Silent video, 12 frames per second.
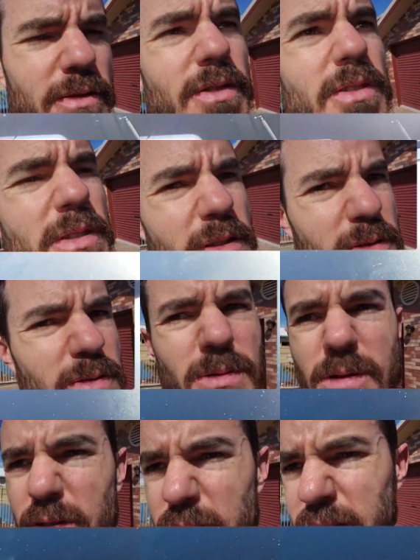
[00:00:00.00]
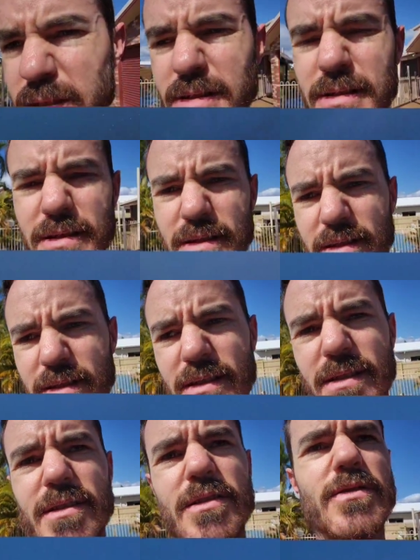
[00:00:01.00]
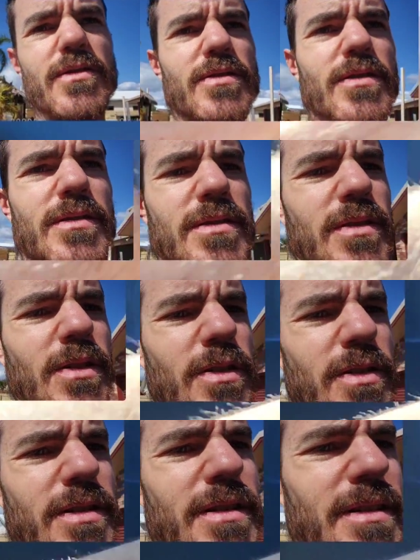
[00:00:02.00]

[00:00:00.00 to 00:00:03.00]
all feels like good quality. It feels nice and solid.